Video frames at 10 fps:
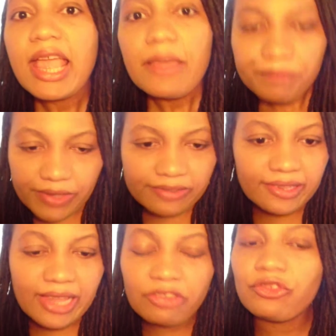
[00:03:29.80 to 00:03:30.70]
The
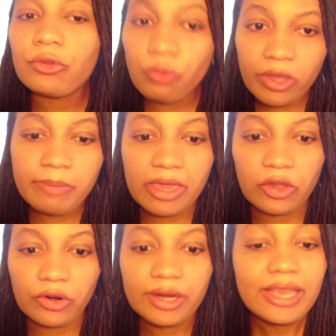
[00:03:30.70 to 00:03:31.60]
celestial
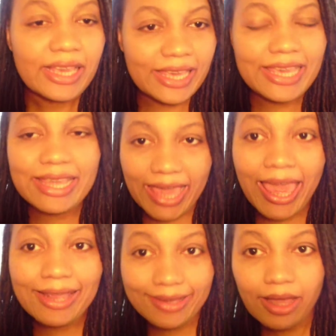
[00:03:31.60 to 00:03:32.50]
toymaker, he
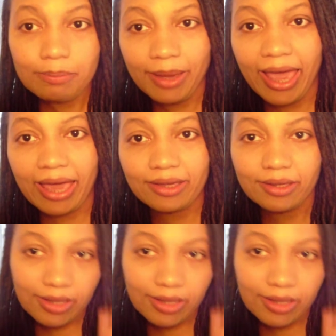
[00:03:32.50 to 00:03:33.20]
can come back.